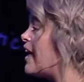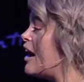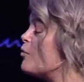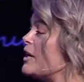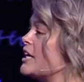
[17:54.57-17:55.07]

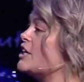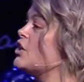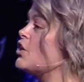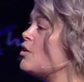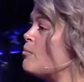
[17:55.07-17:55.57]
that we can
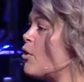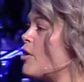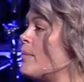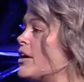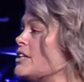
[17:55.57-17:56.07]
learn more
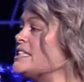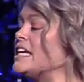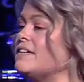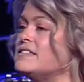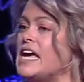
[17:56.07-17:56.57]
about
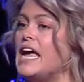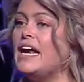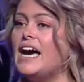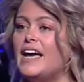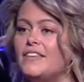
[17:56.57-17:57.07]
ourselves
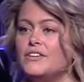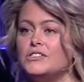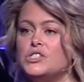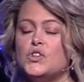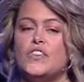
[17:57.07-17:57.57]
and
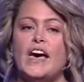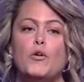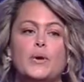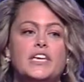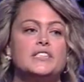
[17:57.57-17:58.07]
others so
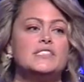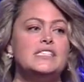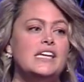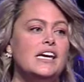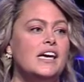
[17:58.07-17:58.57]
that we can
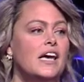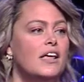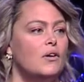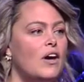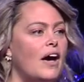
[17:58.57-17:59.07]
see
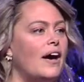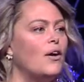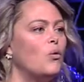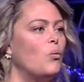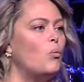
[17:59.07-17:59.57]

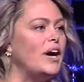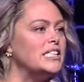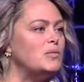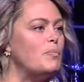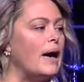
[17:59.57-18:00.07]

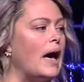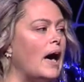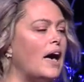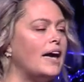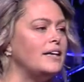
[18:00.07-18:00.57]
what's
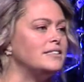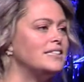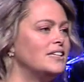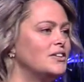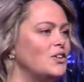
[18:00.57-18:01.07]

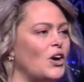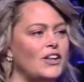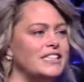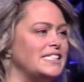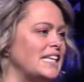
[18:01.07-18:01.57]
behind
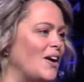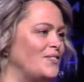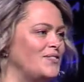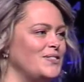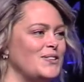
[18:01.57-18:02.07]
all the
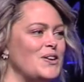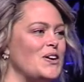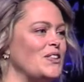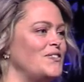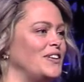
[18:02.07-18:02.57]
stuff,
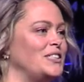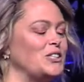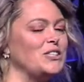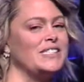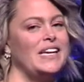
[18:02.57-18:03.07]
all the
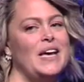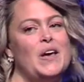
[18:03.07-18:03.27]
filters.